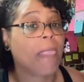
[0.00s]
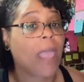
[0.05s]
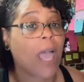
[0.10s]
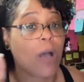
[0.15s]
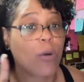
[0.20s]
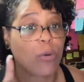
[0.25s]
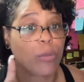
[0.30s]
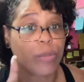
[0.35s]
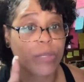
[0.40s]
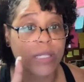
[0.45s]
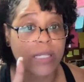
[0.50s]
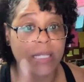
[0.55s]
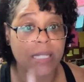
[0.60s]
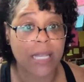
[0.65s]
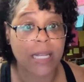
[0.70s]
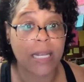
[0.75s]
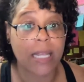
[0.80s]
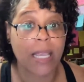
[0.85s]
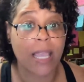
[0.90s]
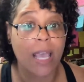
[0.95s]
i will be
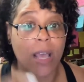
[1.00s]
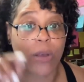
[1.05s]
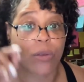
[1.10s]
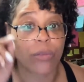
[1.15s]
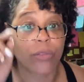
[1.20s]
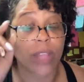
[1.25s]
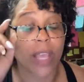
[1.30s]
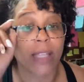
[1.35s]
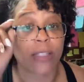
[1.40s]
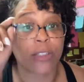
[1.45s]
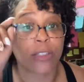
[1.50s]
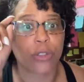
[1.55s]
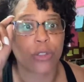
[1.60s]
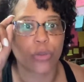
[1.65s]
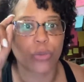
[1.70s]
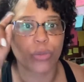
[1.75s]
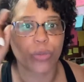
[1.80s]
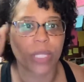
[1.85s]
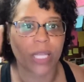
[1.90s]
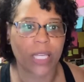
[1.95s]
sending out that
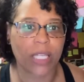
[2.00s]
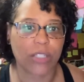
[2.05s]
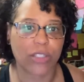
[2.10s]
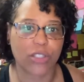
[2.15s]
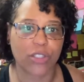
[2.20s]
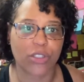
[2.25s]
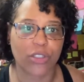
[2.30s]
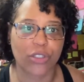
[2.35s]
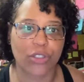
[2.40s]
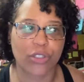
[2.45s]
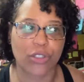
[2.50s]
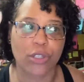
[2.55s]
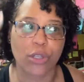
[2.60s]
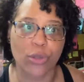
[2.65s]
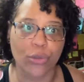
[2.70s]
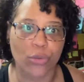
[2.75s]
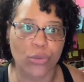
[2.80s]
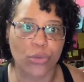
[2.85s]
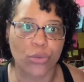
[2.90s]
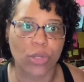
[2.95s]
zoom link
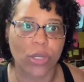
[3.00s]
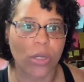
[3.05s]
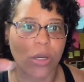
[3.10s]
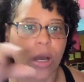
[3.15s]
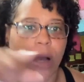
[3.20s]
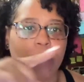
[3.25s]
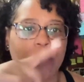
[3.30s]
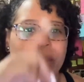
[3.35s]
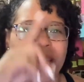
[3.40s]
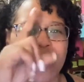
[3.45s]
soon um,